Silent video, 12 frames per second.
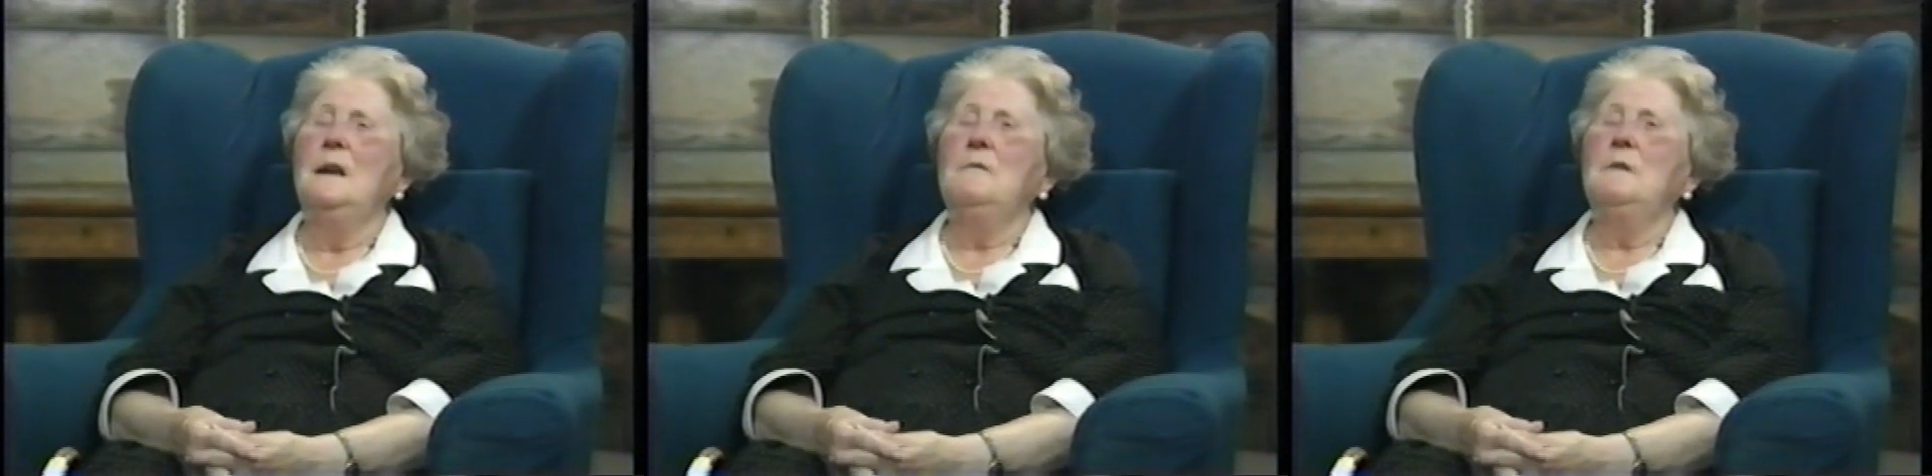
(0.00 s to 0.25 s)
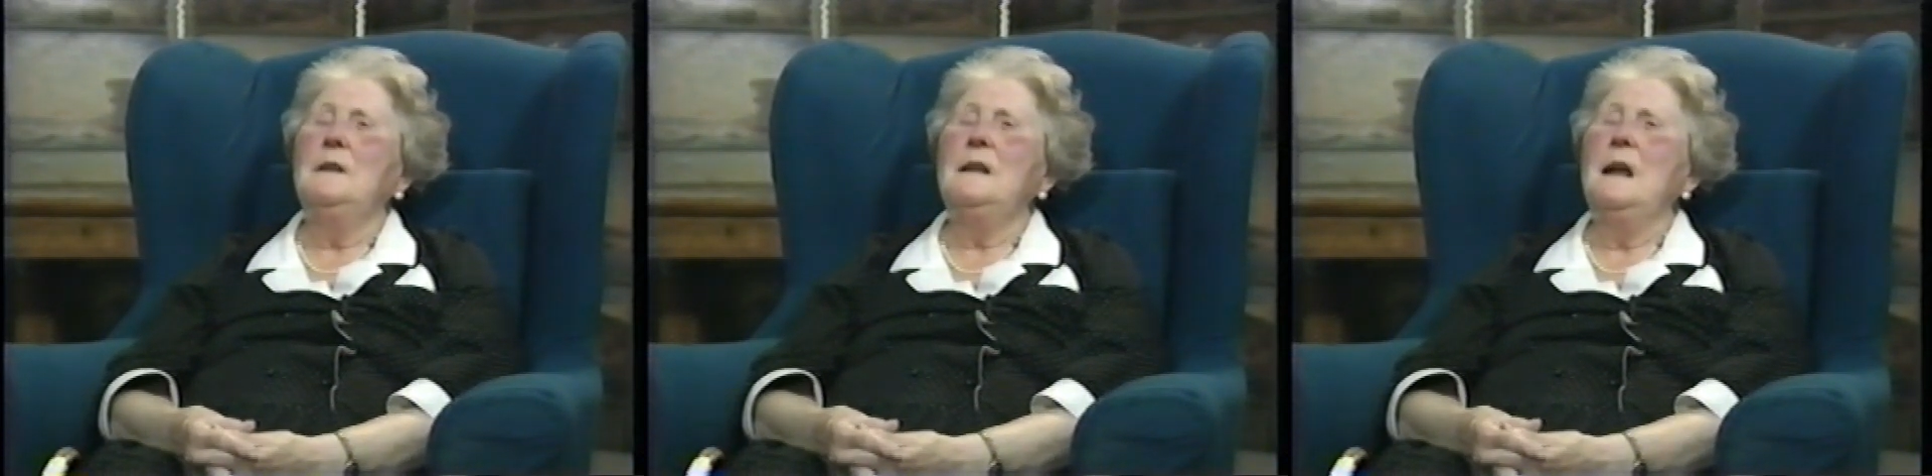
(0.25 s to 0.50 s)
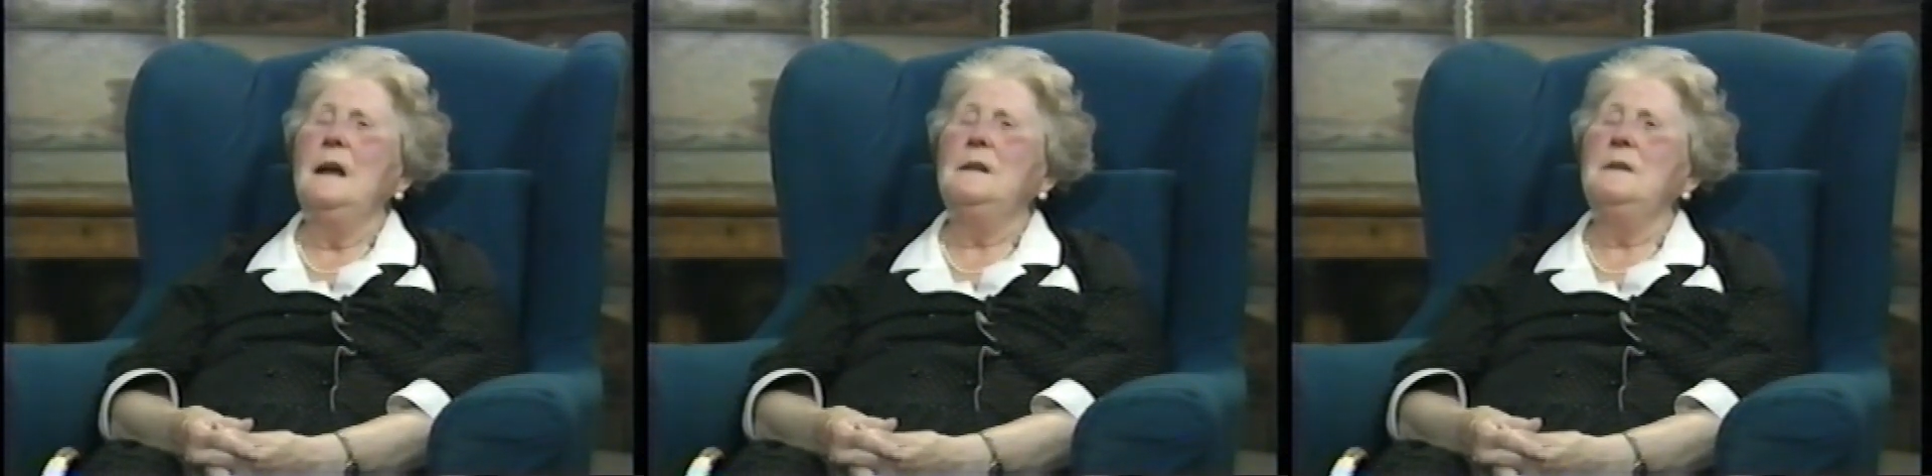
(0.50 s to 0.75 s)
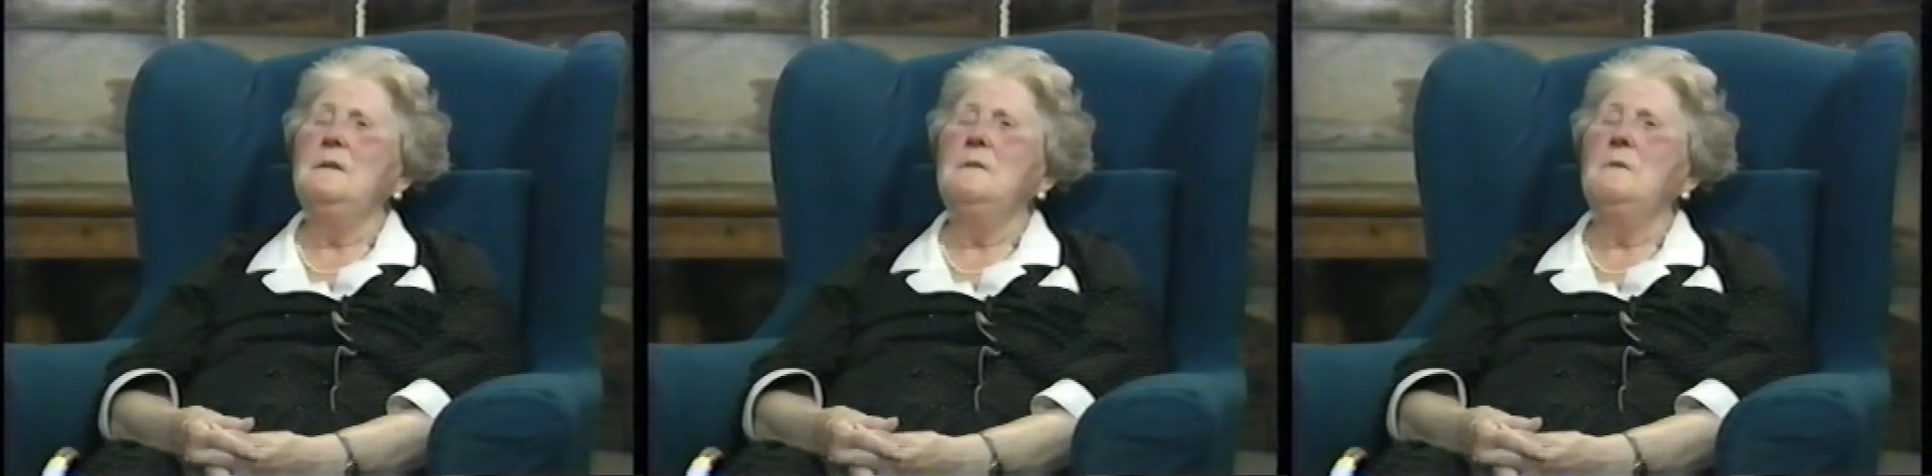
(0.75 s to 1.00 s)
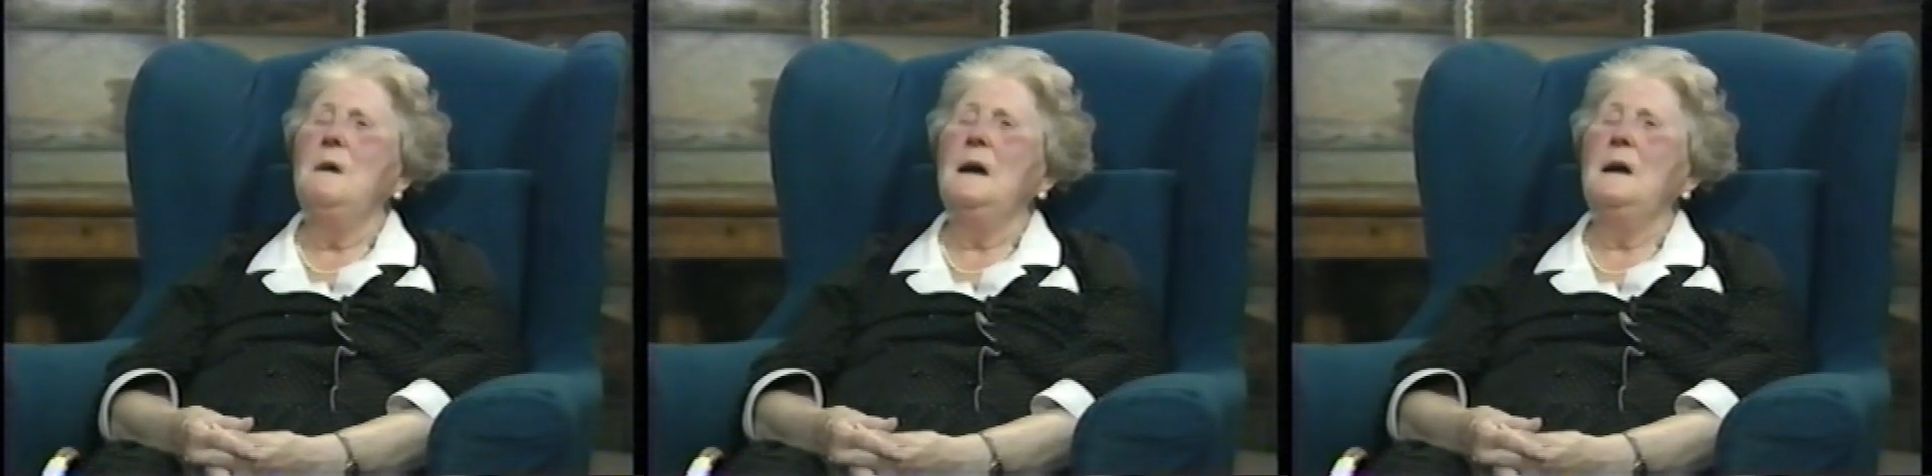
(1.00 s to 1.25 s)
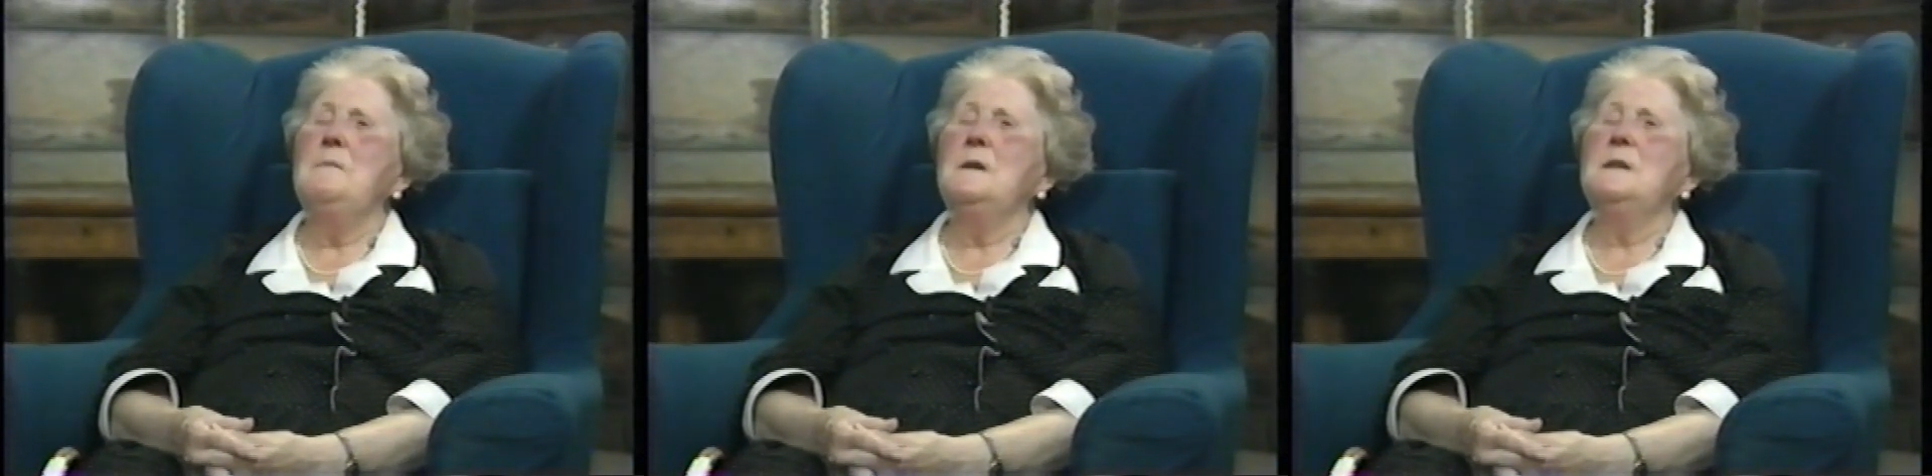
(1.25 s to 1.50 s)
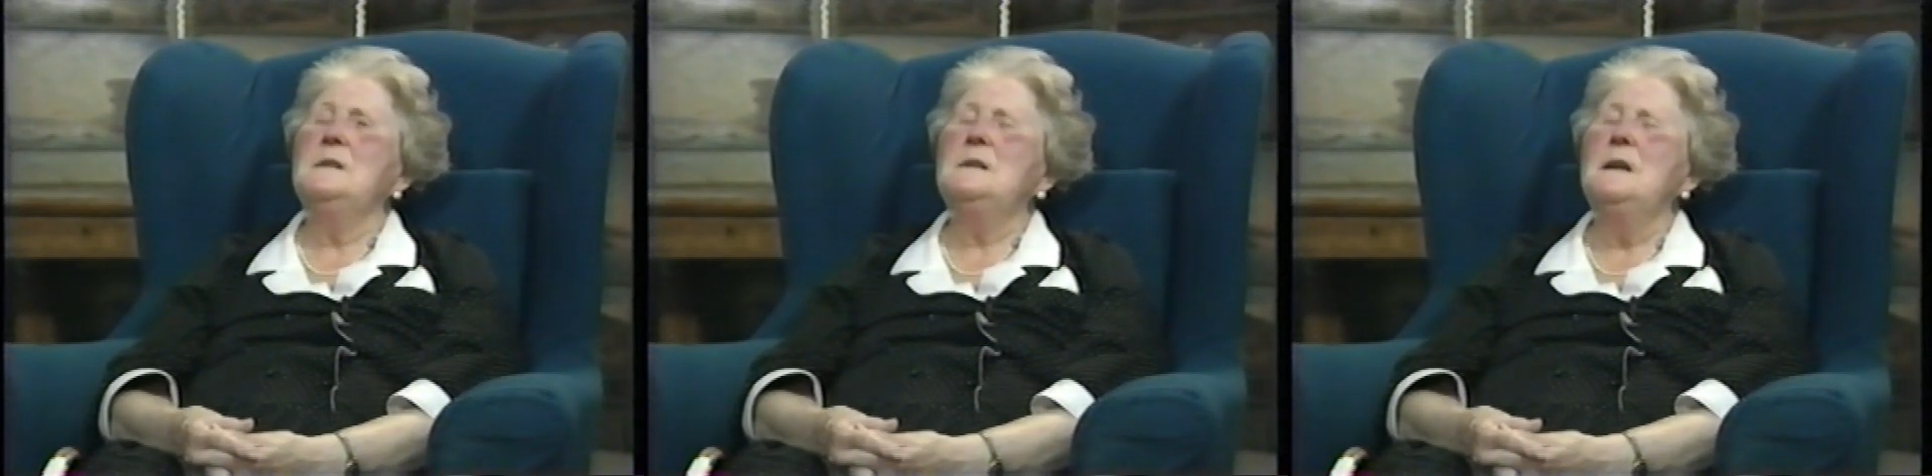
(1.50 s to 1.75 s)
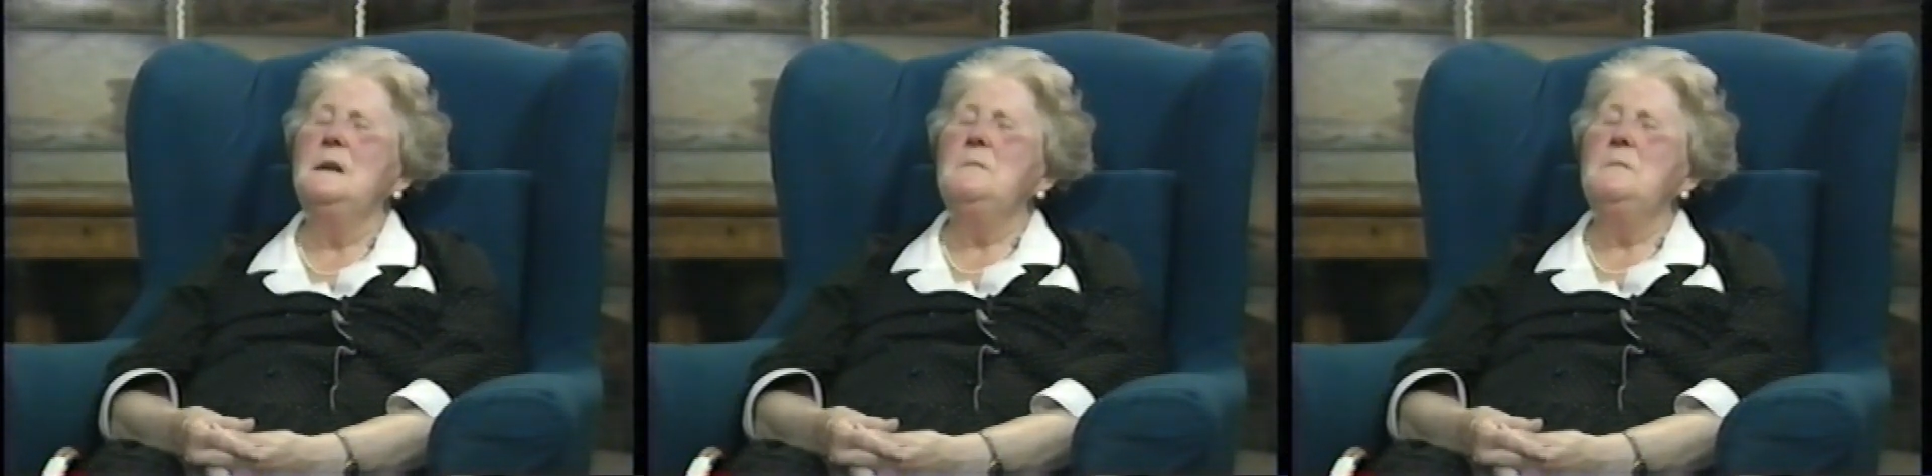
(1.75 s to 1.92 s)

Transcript: Well, then I don't know why, because